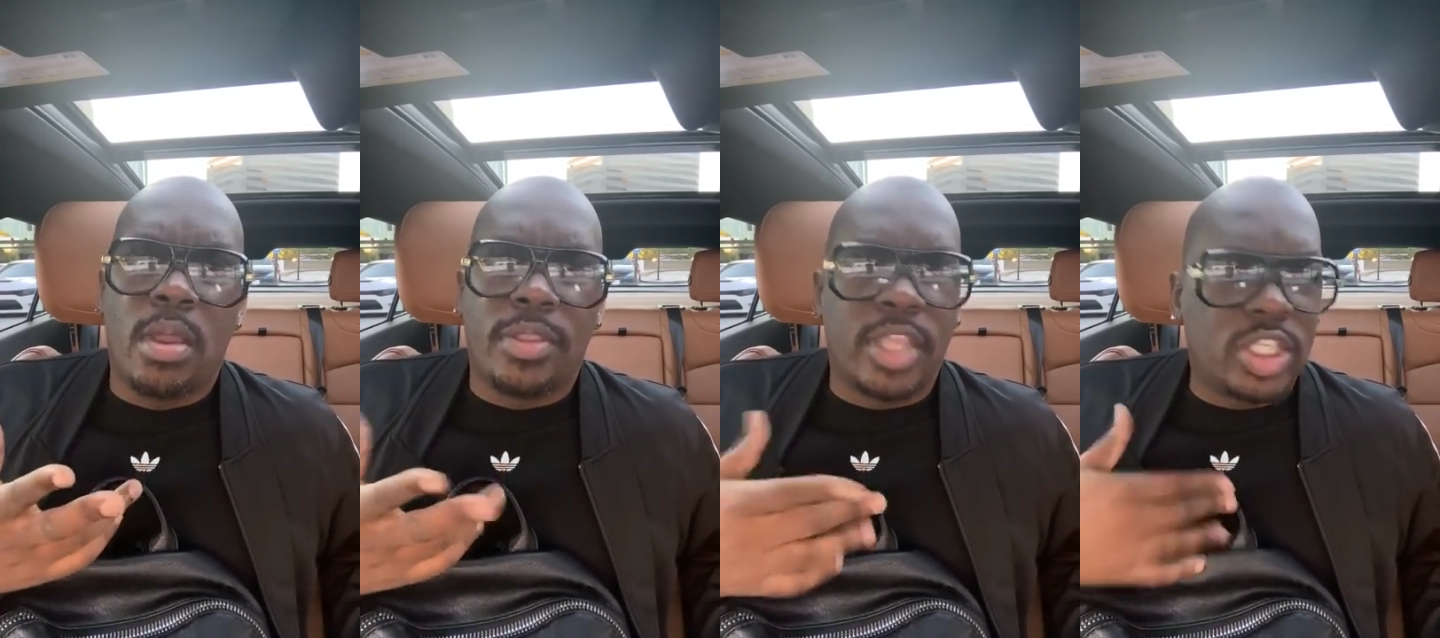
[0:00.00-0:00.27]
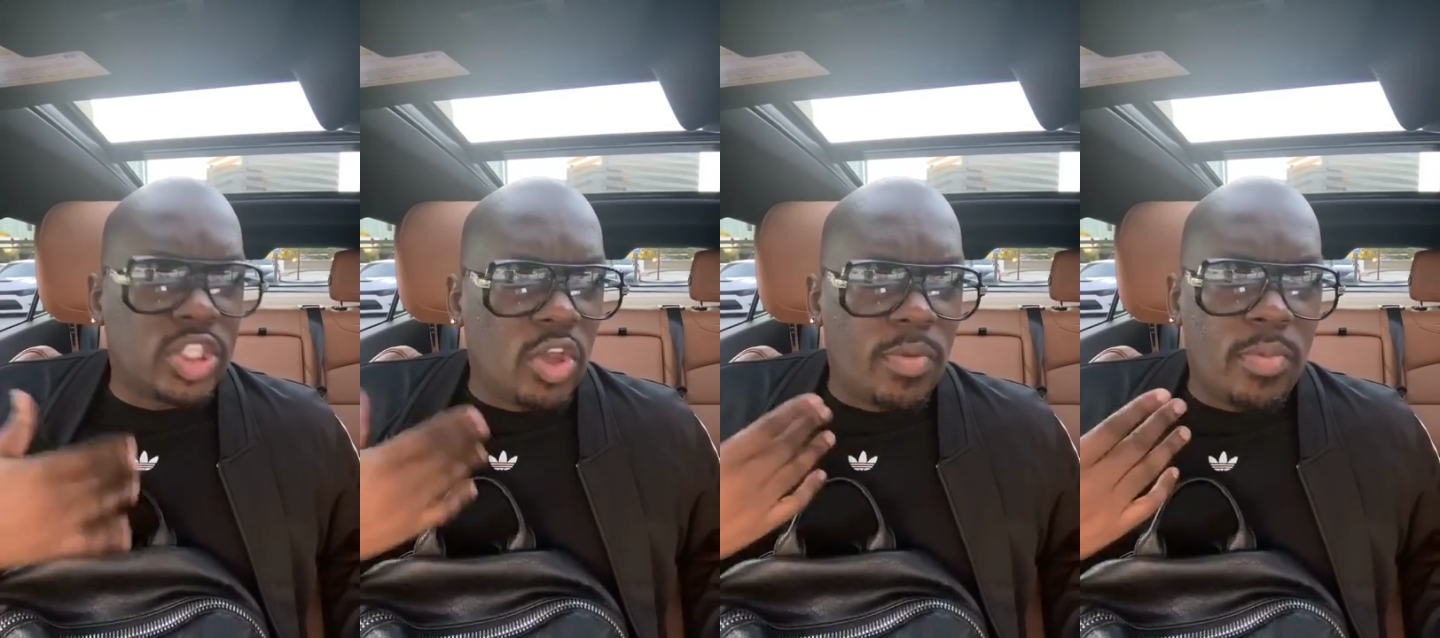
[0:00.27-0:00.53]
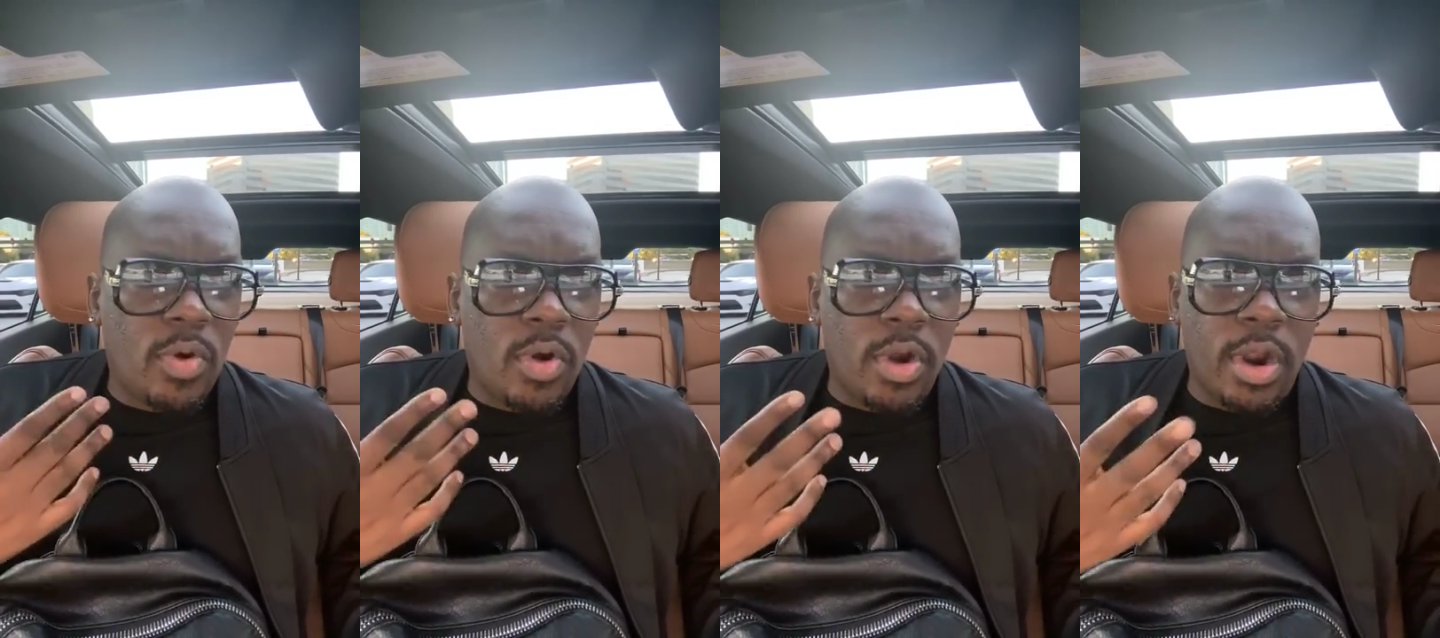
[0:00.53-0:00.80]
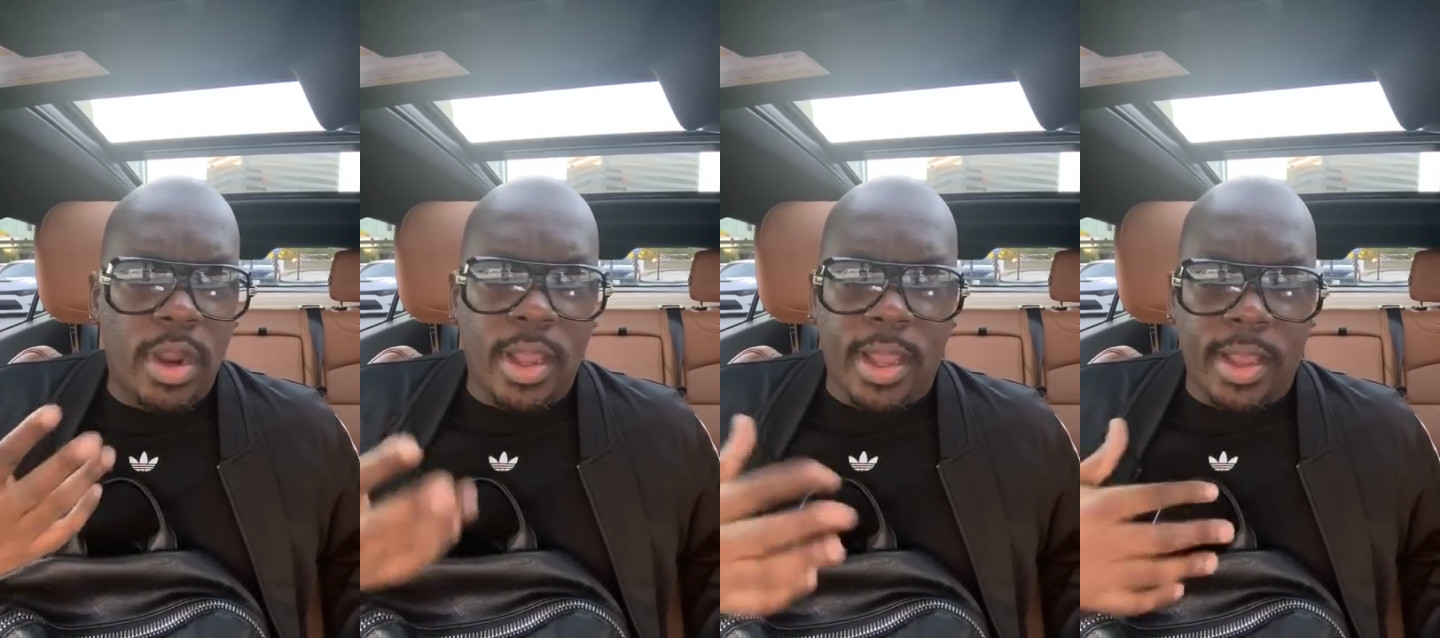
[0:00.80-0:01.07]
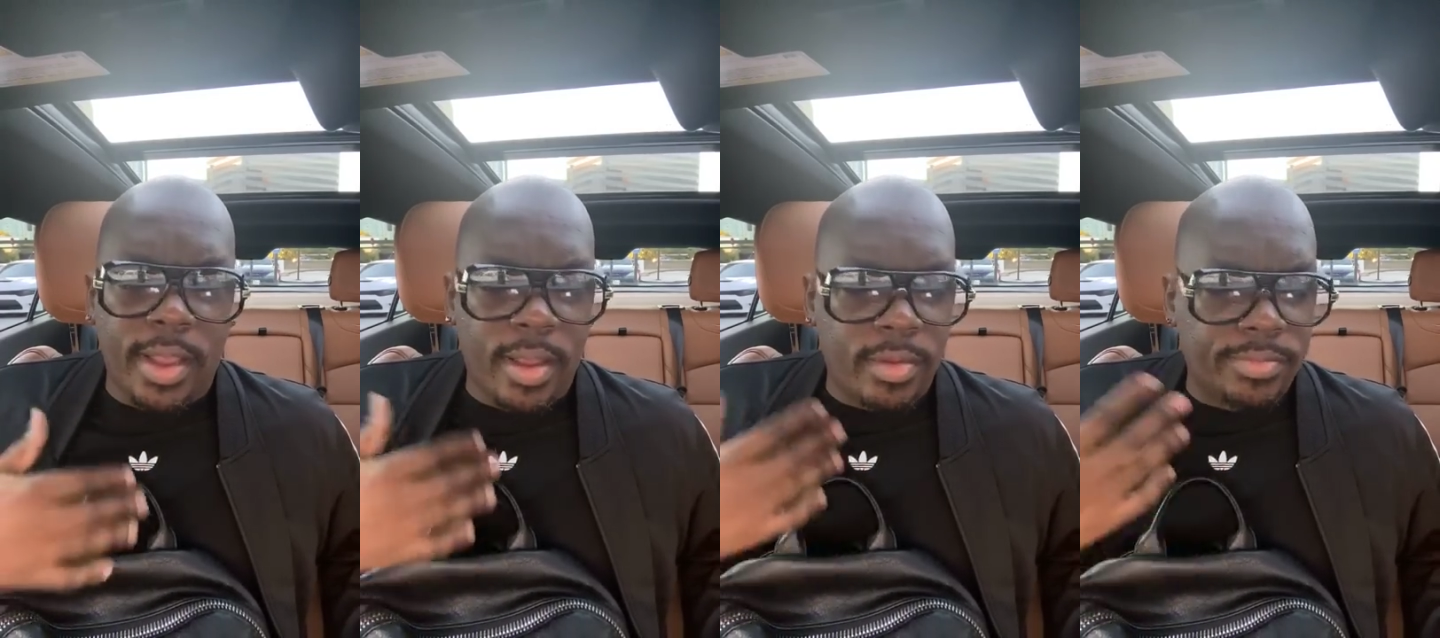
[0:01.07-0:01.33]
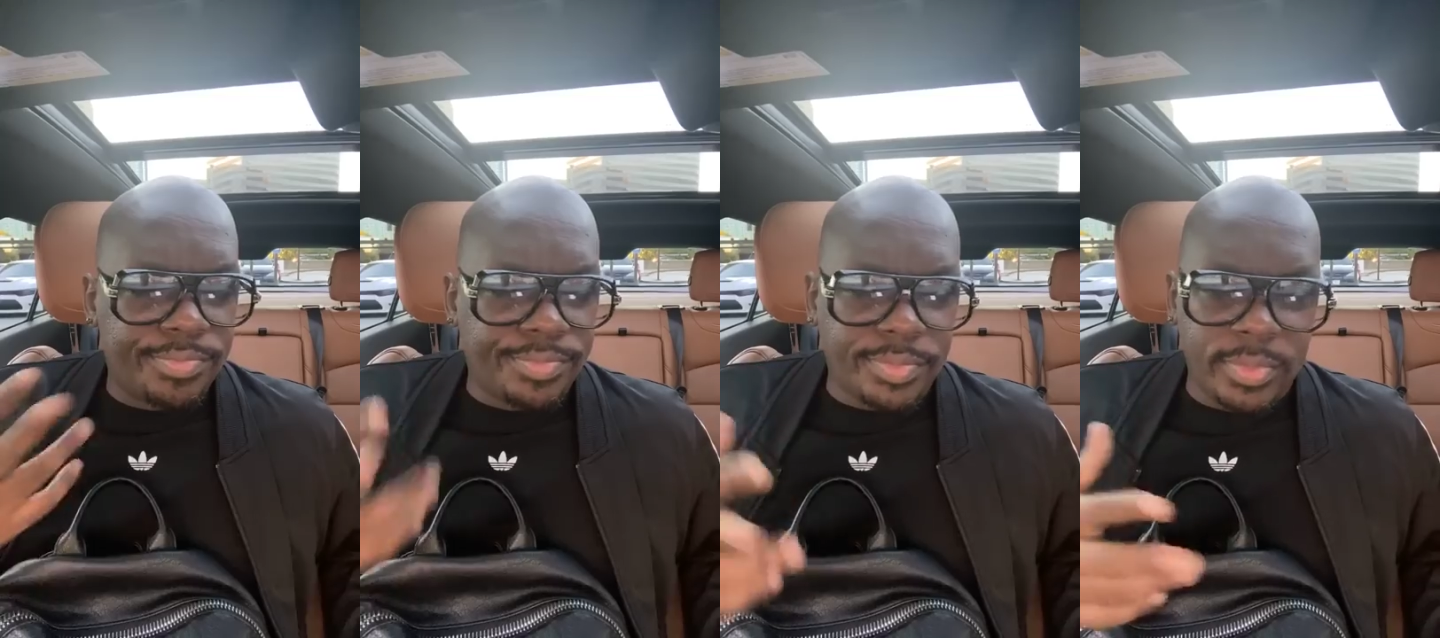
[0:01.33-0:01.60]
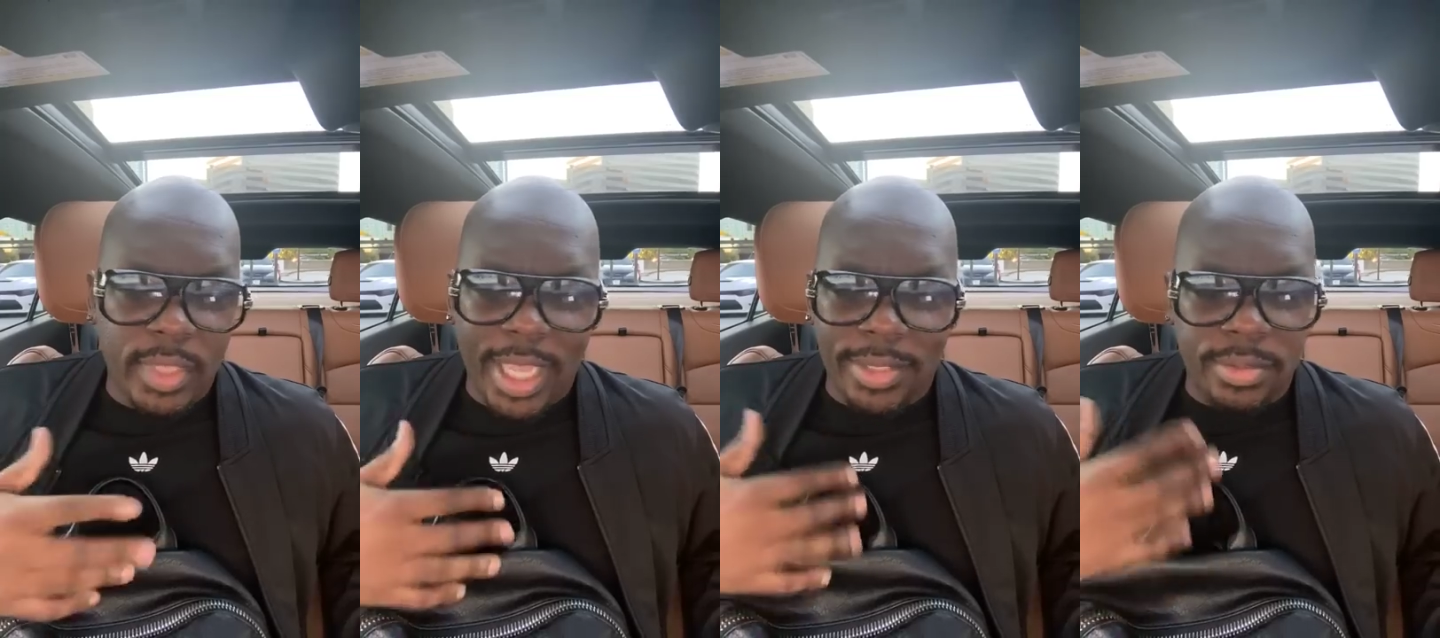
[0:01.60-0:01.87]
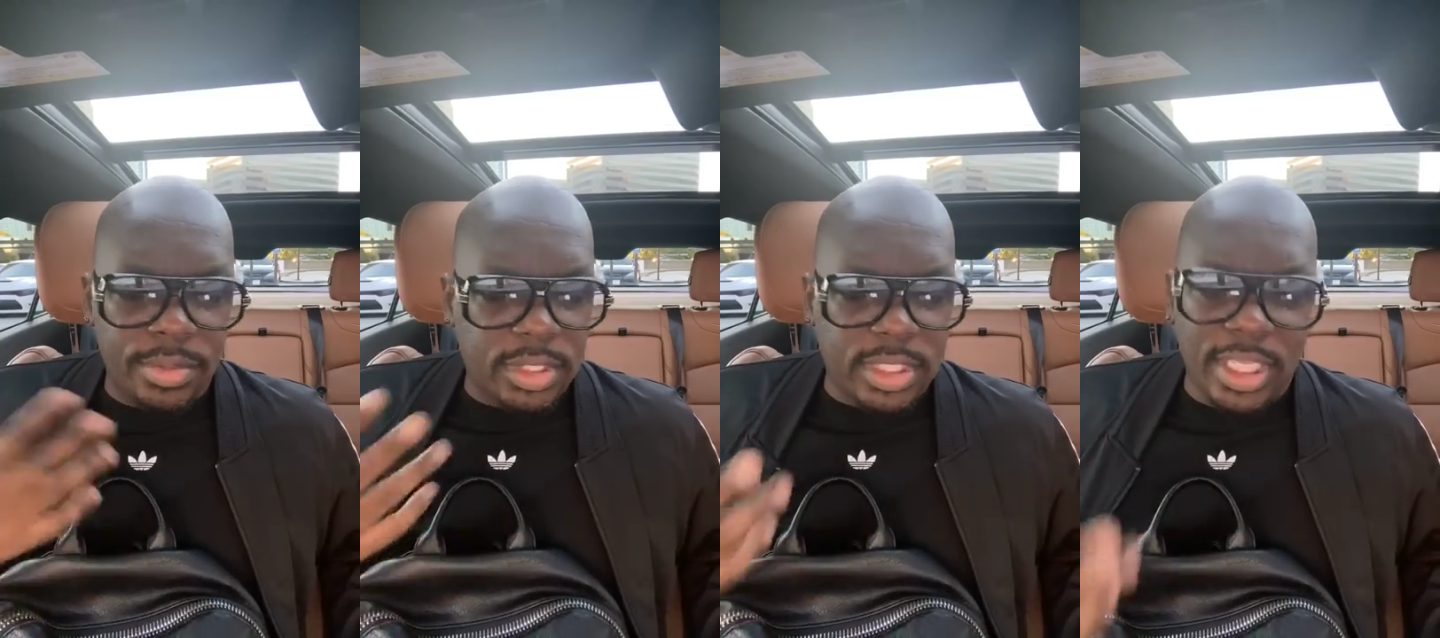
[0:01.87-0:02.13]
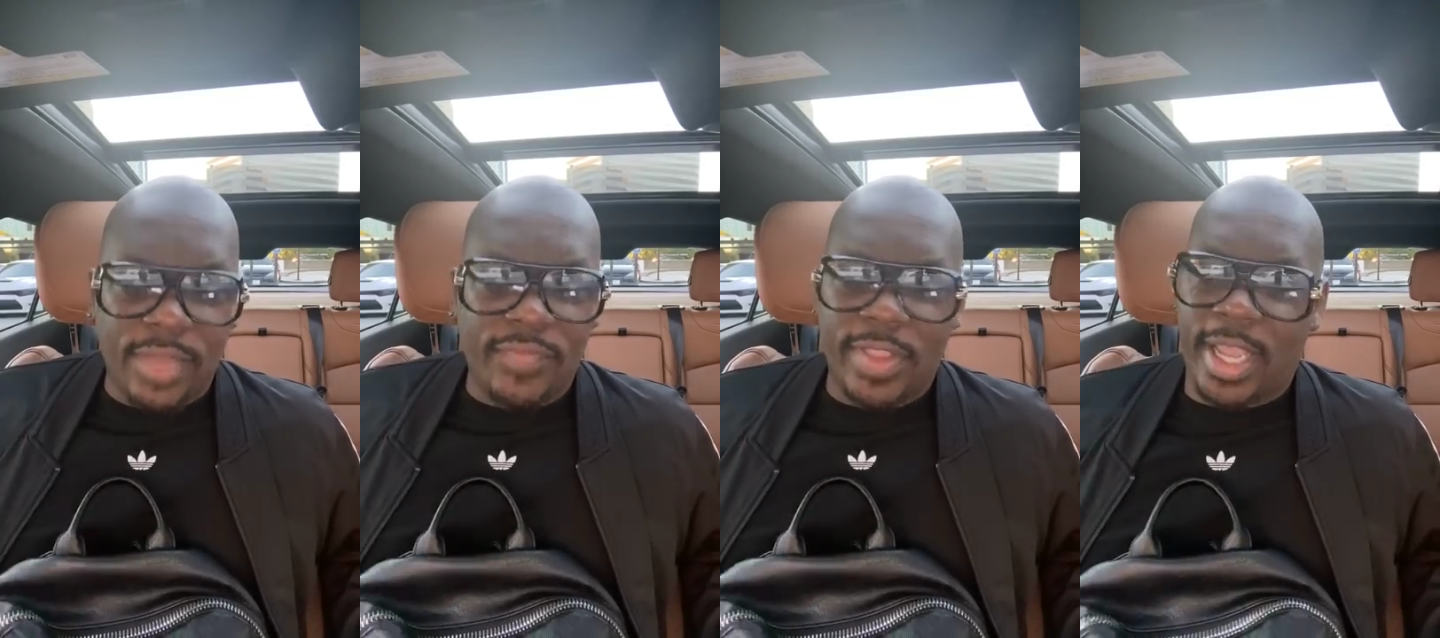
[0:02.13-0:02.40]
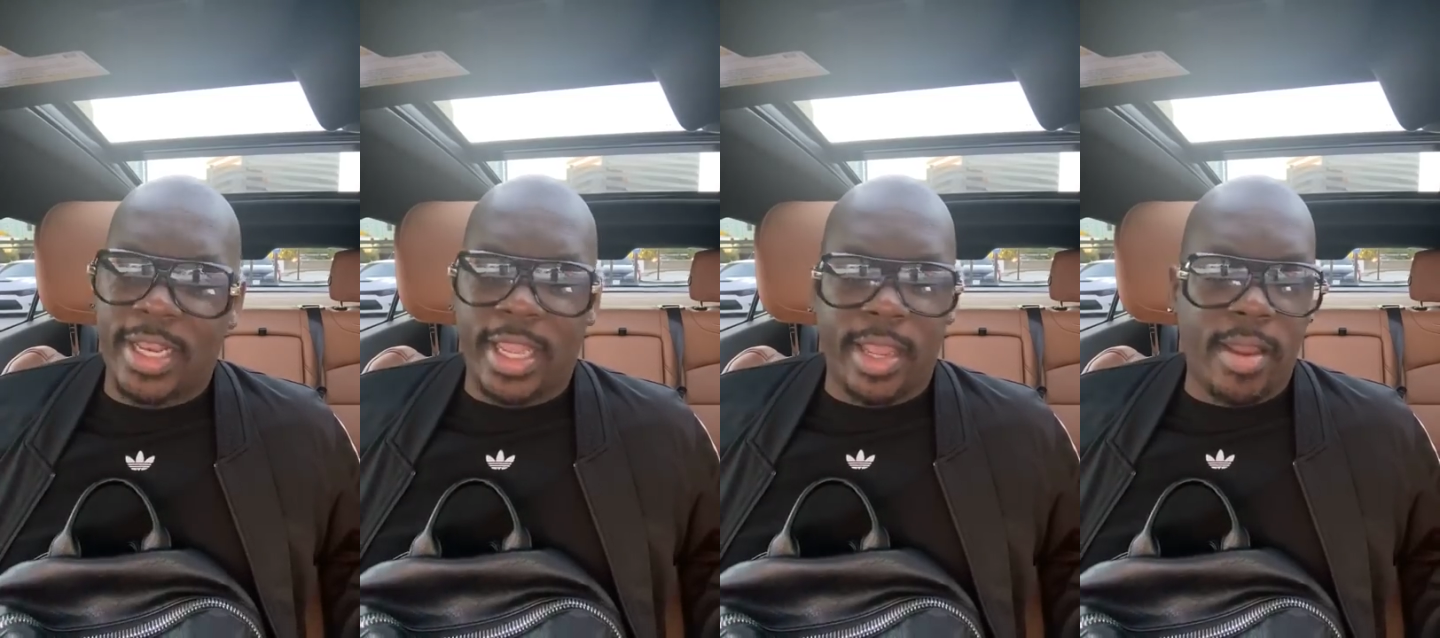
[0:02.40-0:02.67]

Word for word: There's no more um that stuff like that.